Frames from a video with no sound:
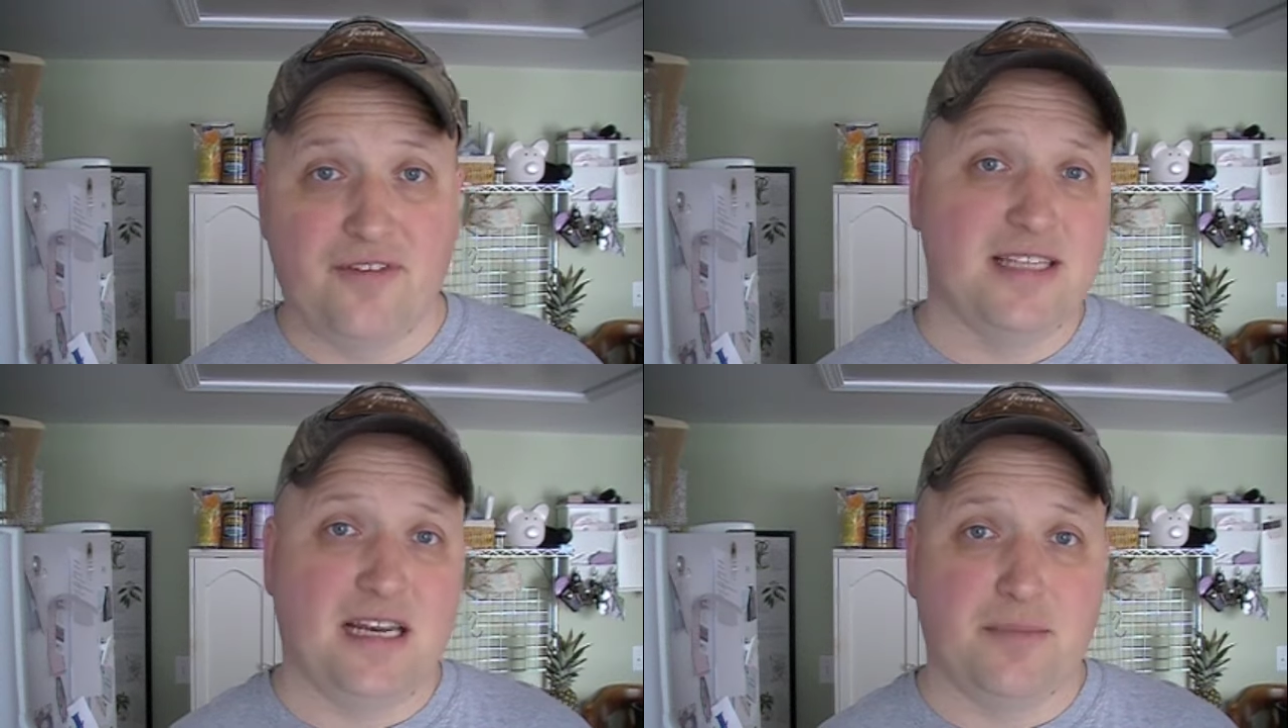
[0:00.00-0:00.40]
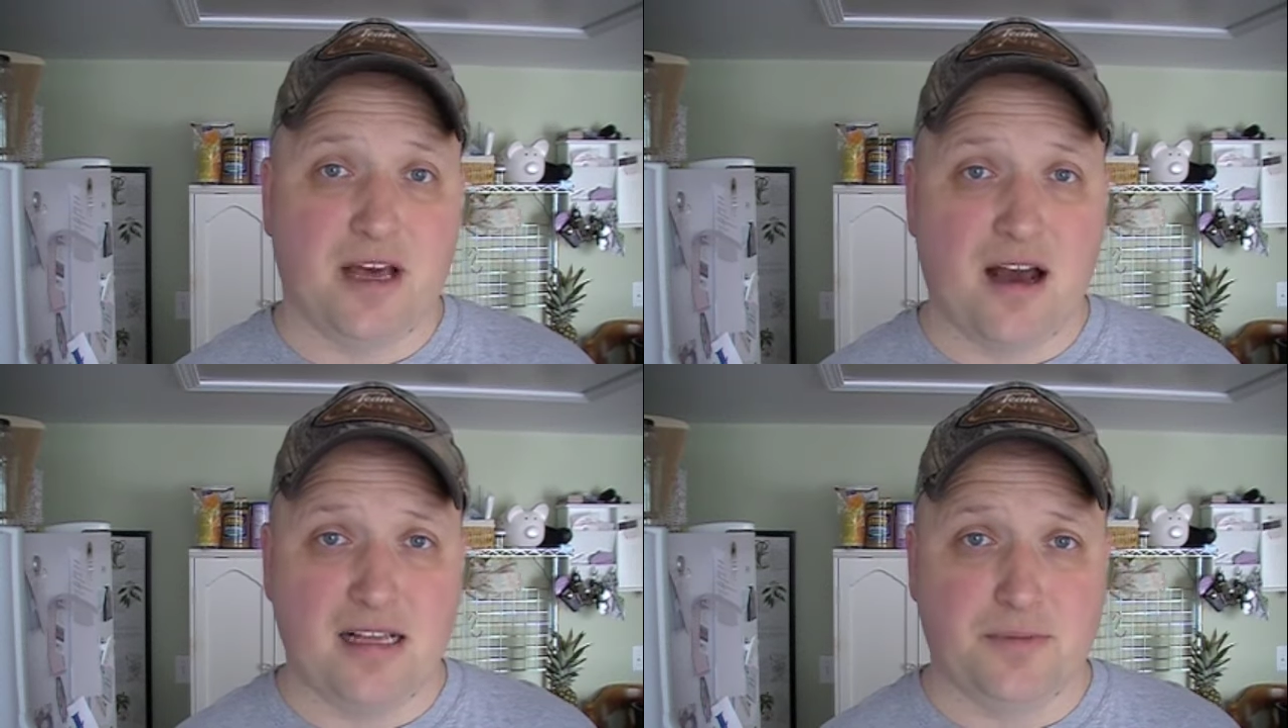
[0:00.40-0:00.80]
visit him in
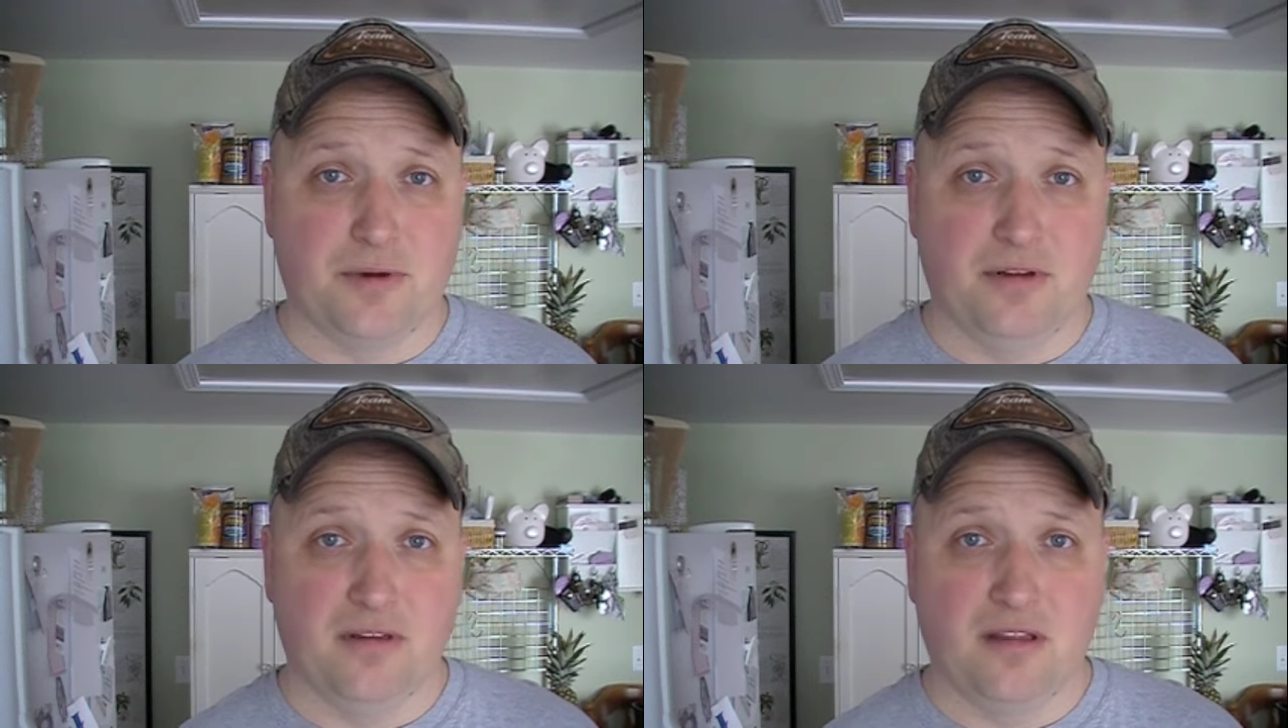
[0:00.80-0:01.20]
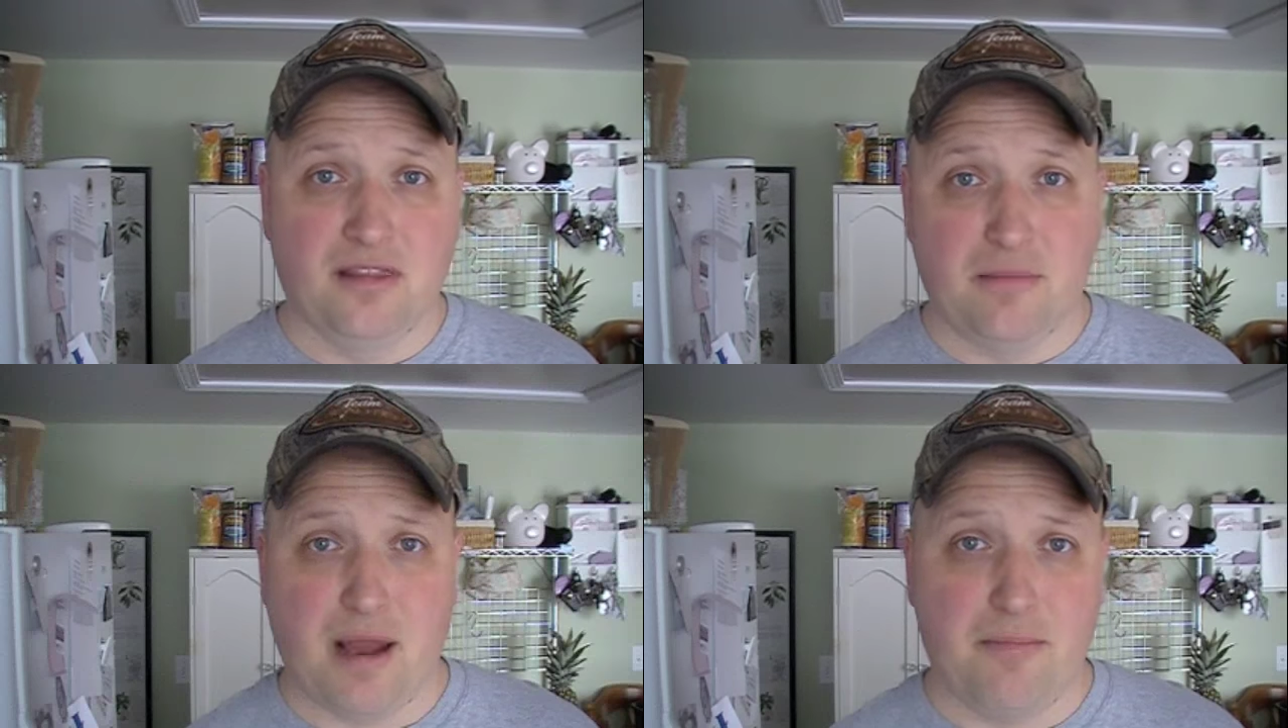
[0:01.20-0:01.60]
the hospital
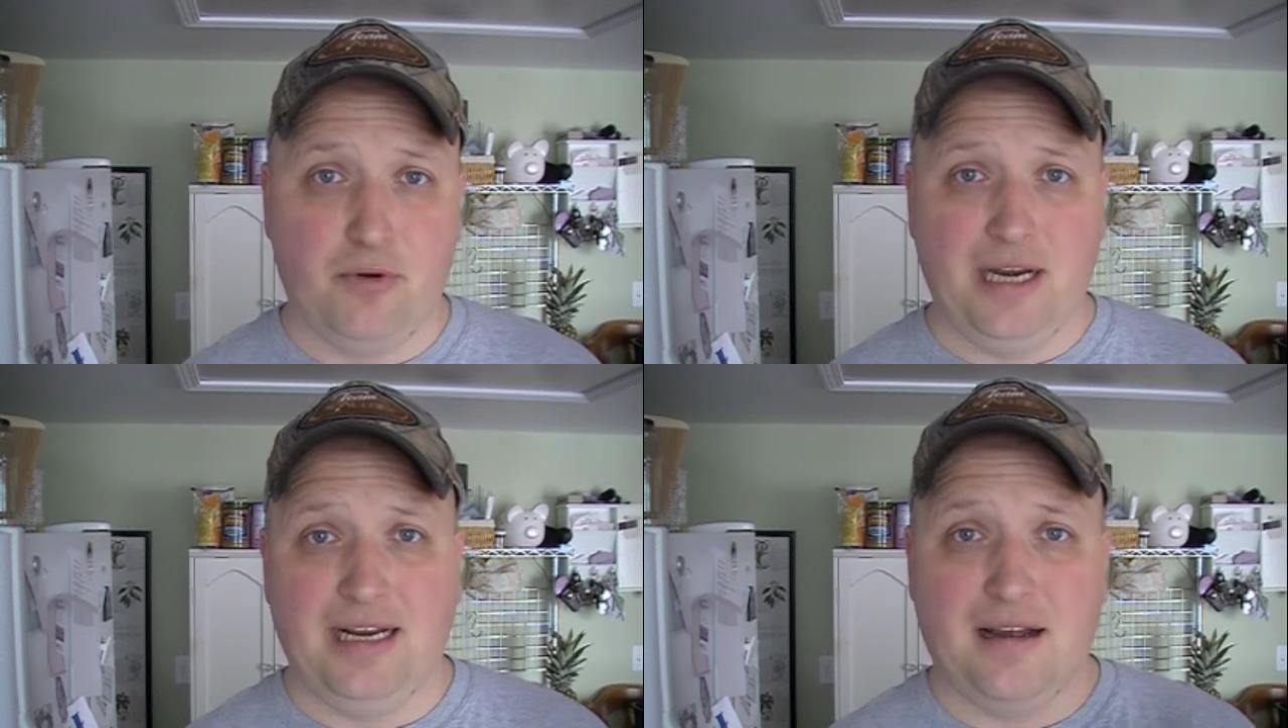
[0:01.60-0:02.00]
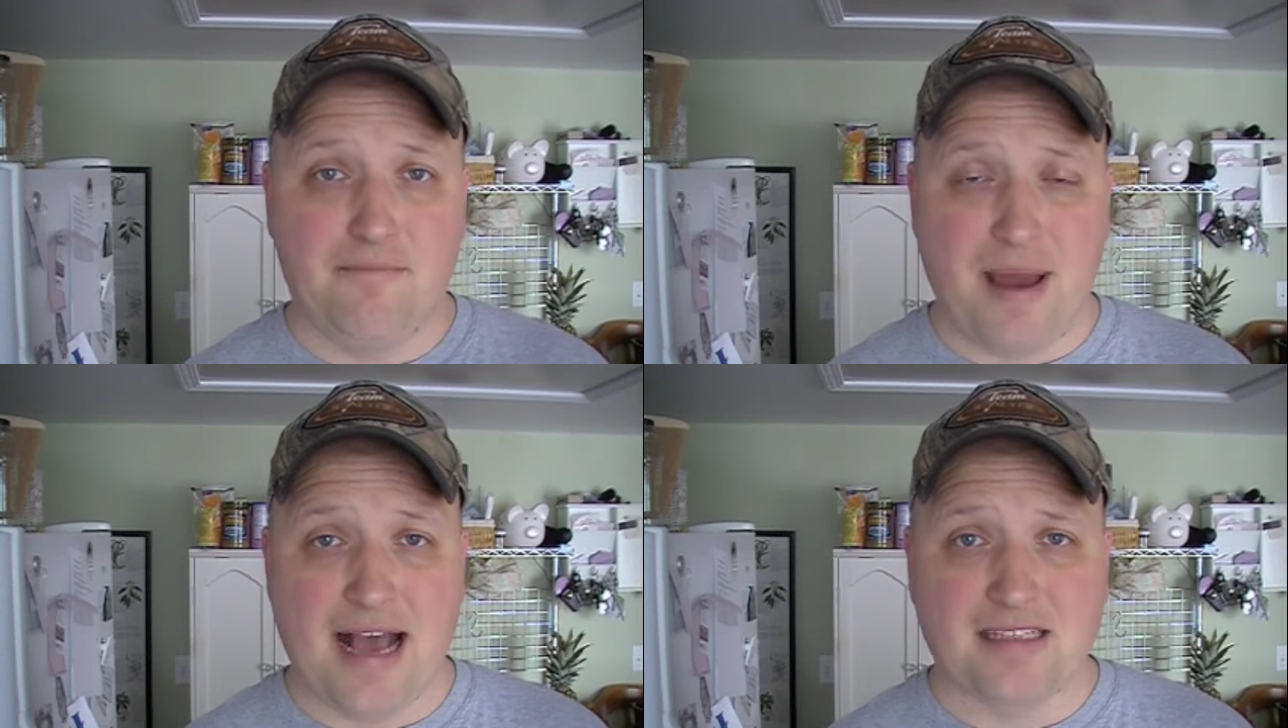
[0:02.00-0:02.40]
than by bringing a
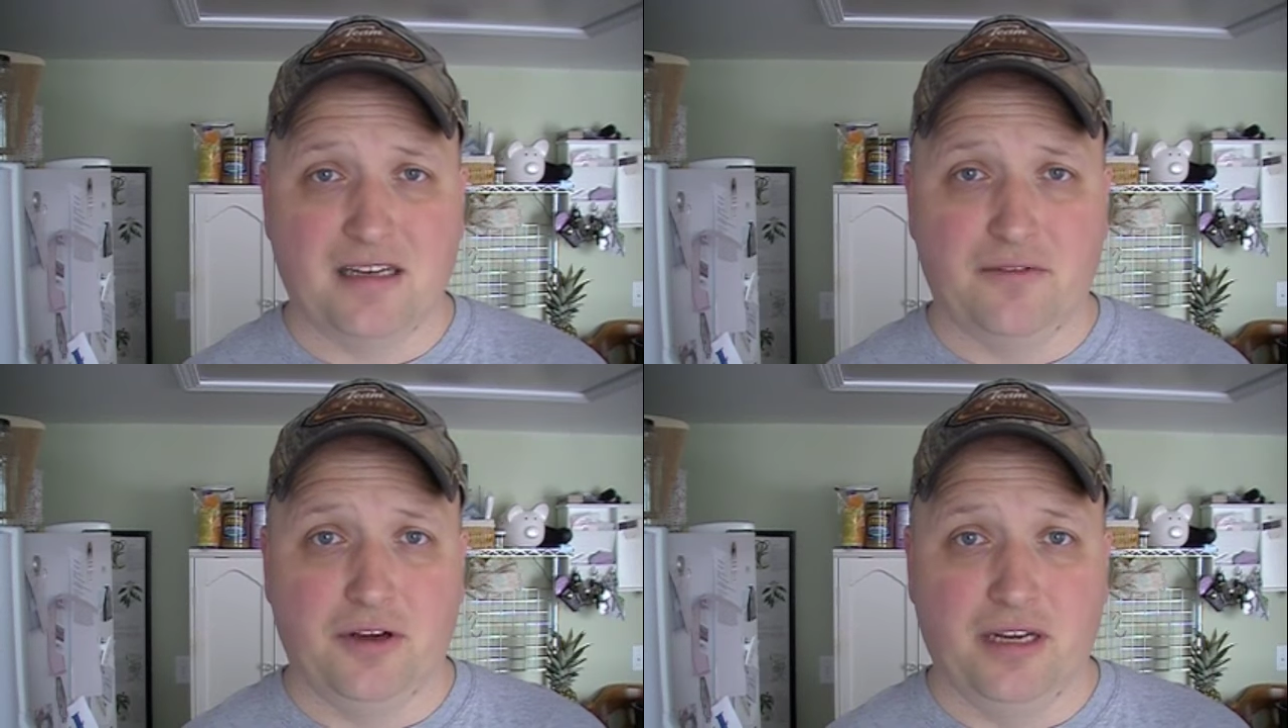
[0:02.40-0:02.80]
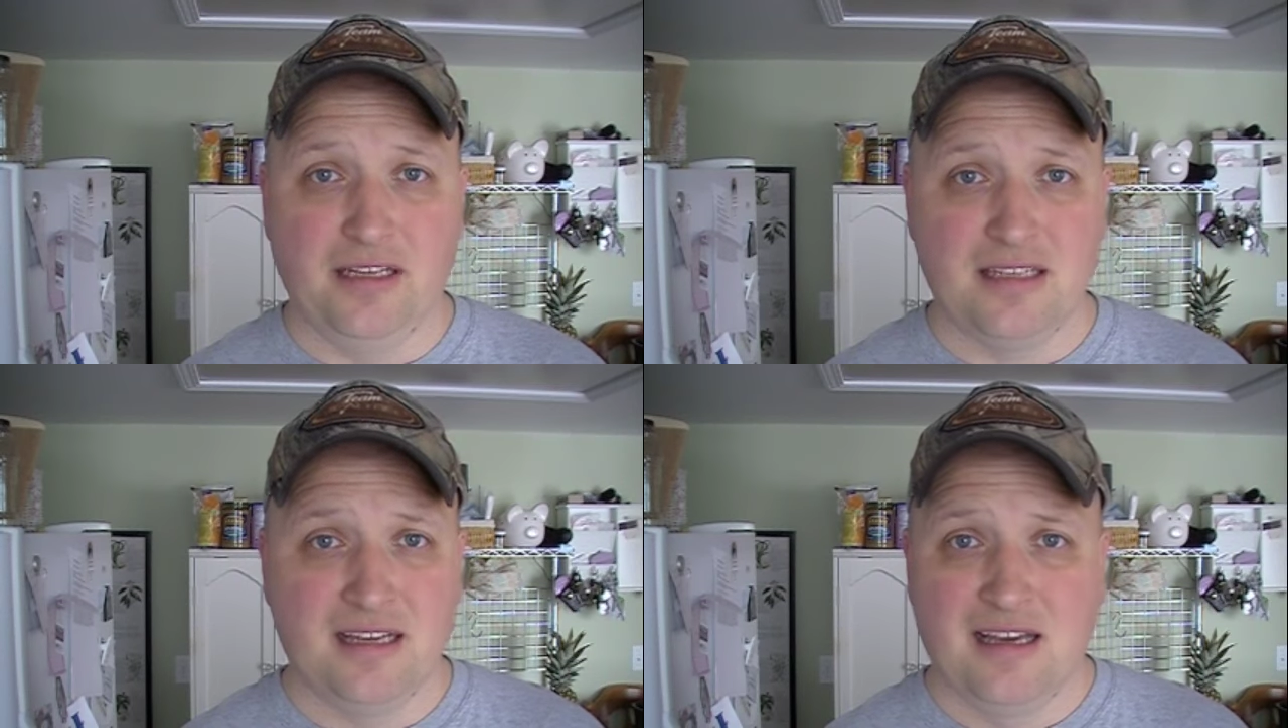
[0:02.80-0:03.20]
basket of
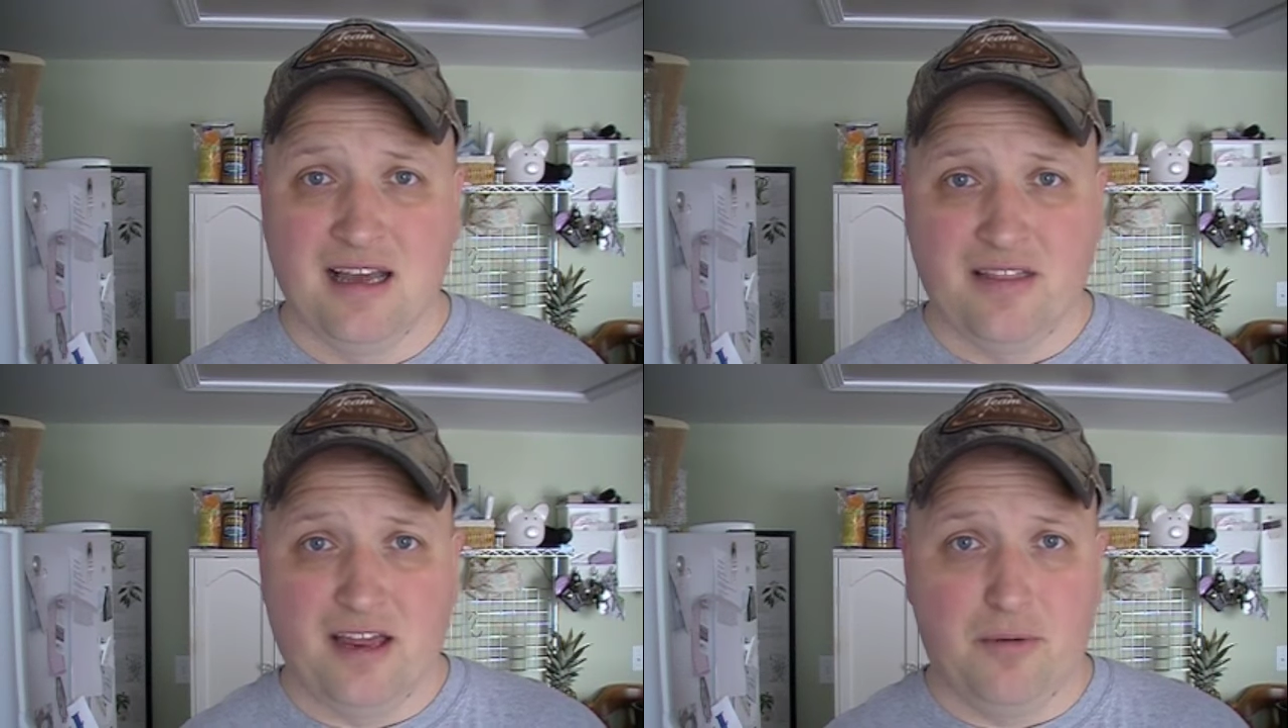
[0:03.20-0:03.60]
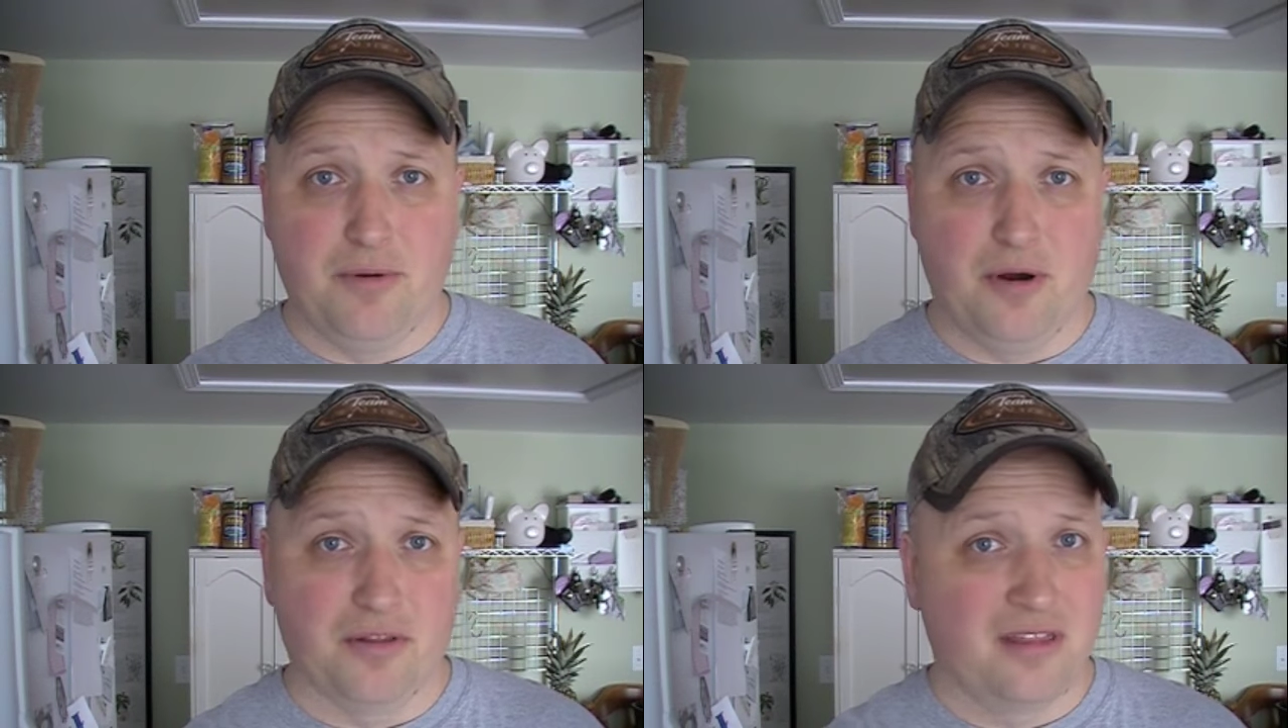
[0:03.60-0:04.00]
goodies that are
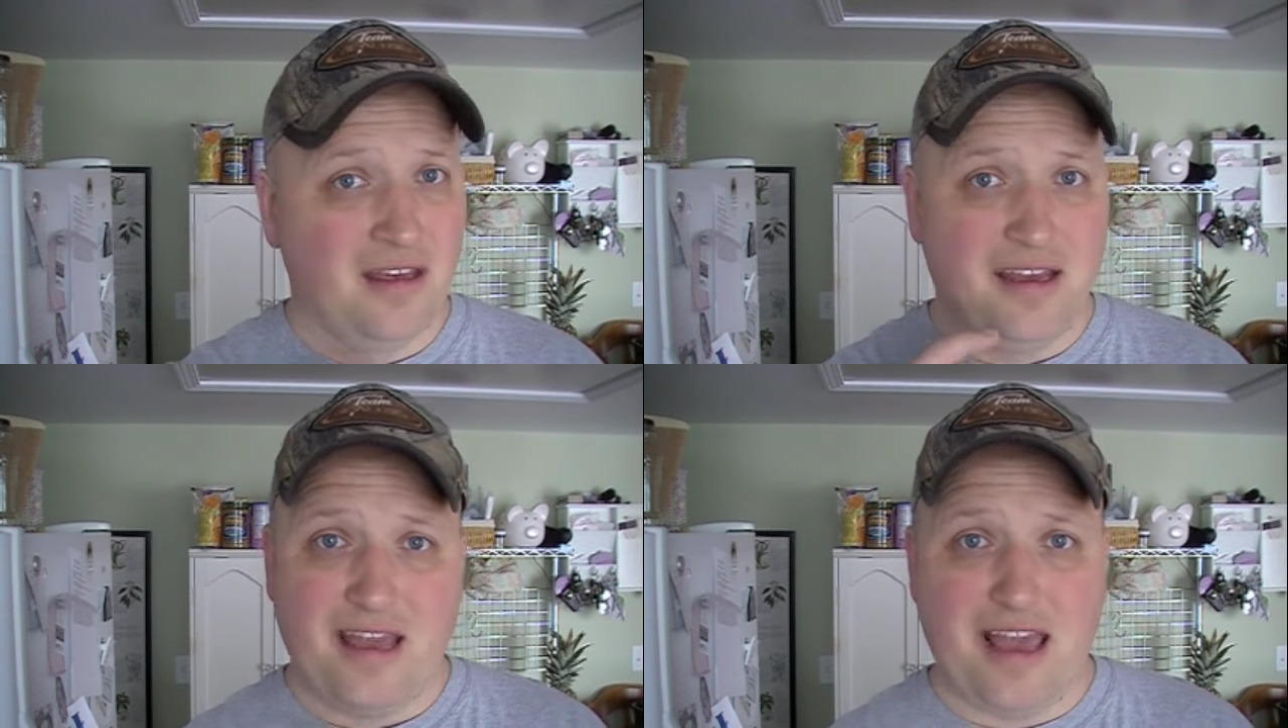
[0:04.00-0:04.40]
both